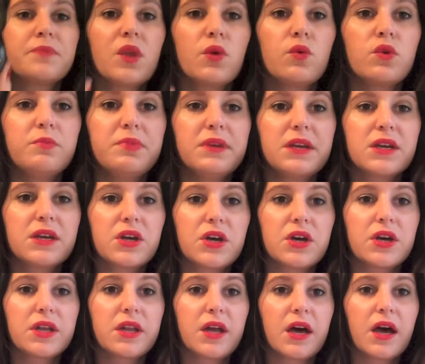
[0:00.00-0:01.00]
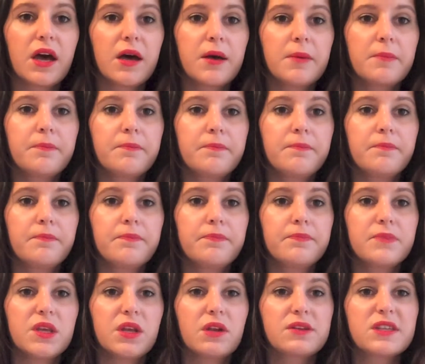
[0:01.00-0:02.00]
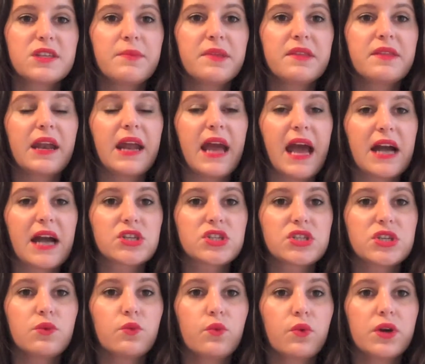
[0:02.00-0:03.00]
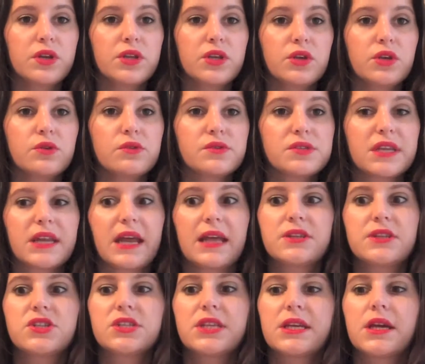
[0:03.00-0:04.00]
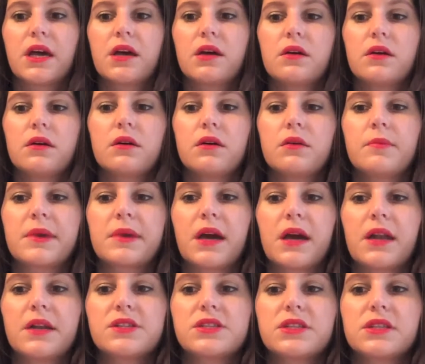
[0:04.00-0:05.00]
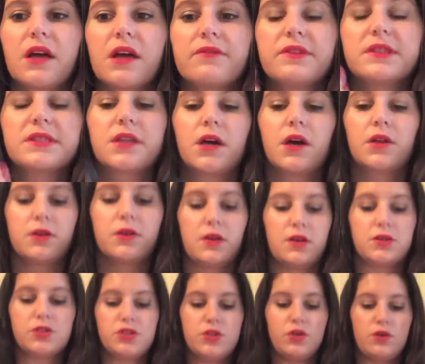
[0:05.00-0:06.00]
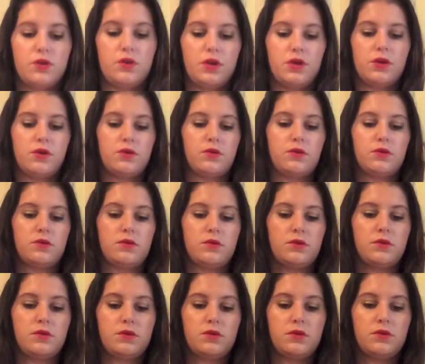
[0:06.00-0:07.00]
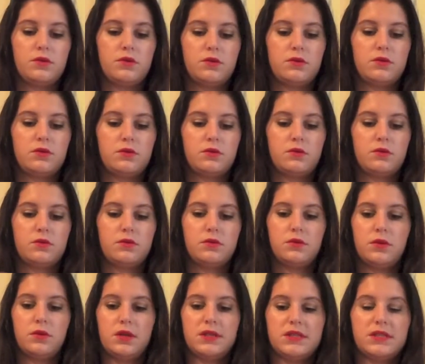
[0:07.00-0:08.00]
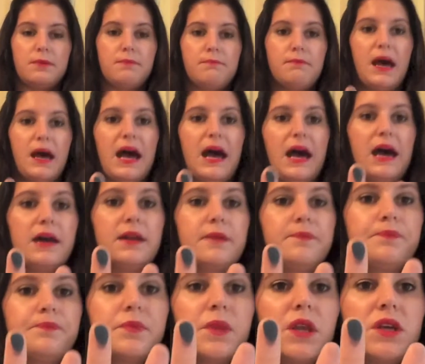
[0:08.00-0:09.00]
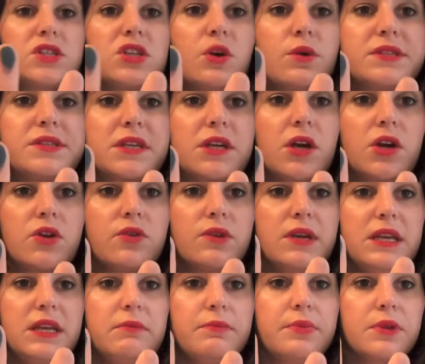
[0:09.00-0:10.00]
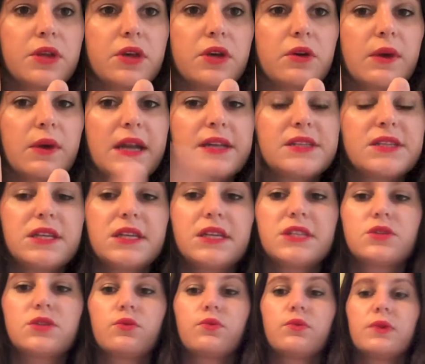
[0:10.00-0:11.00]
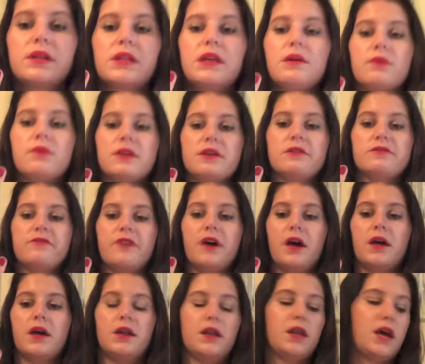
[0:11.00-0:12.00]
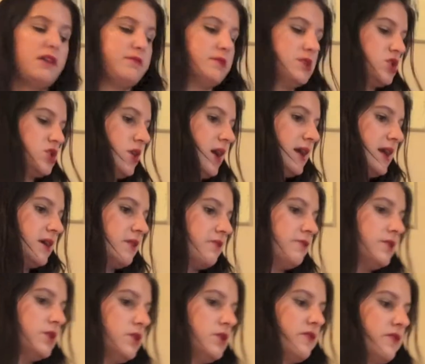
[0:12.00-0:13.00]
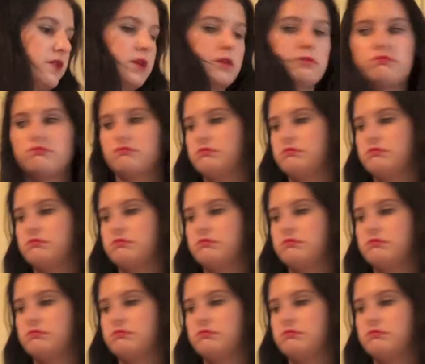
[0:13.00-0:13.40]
would be a good, you know, something that I actually would use. And I just like, oh my god, I just love this color. I'll show you. It's a matte. So it's like a green blue, and I just think it's really, really fun. I've been trying a few different,